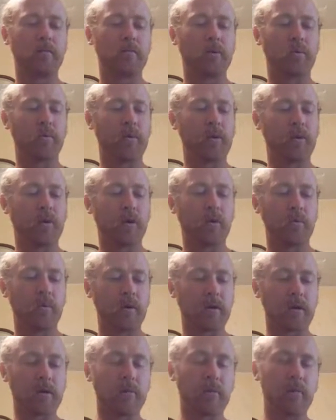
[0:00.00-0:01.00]
but we don't
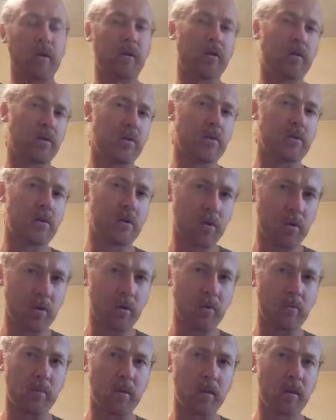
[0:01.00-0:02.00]
want to be
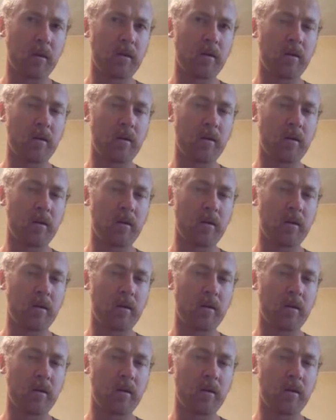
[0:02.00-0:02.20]
consumed